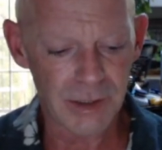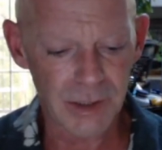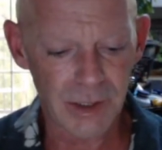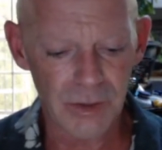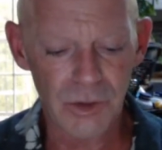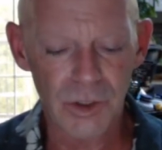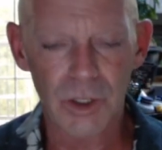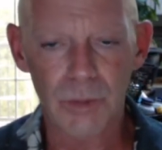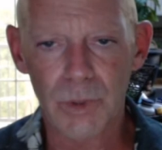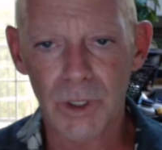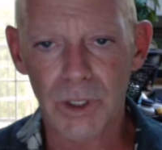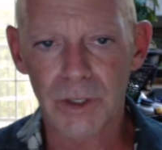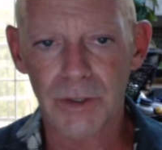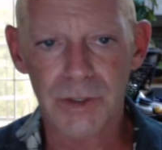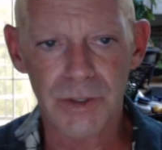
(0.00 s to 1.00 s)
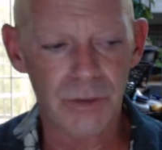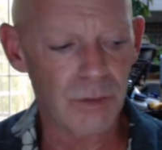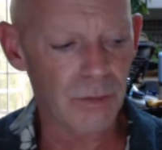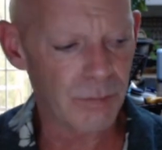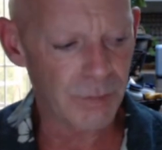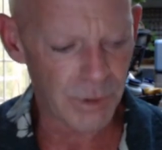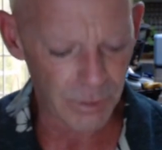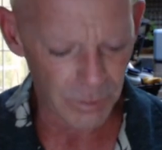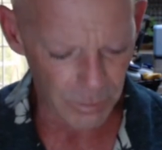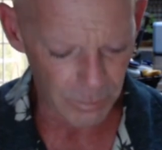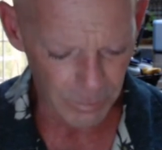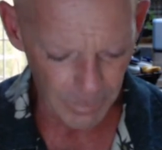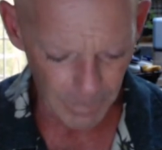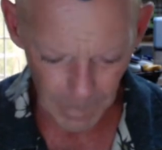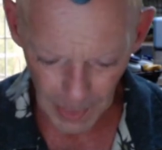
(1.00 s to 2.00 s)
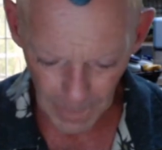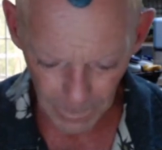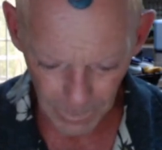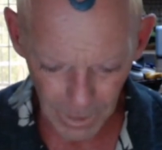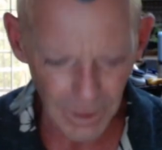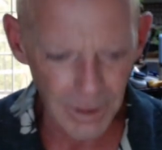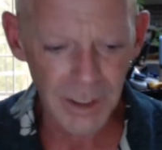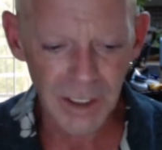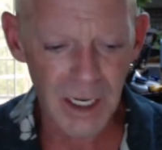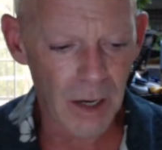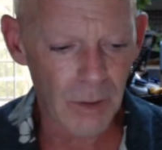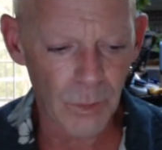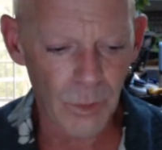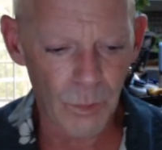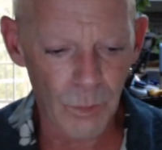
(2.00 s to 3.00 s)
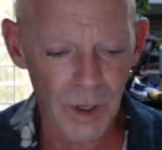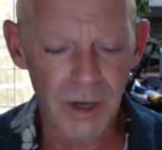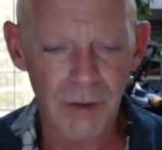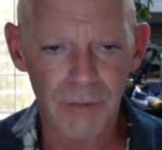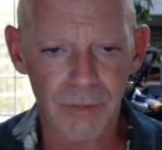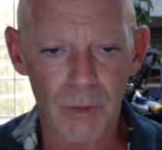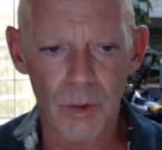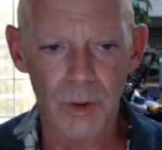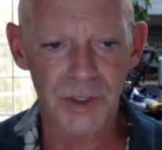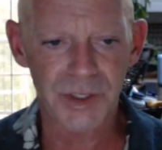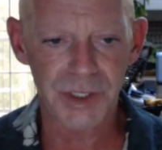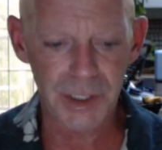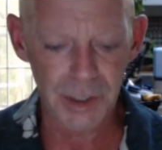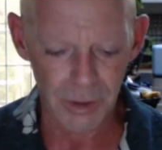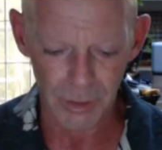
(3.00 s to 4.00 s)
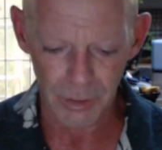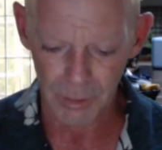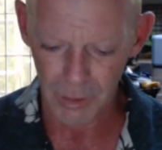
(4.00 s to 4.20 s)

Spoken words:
contributing to cutting down the rainforest here,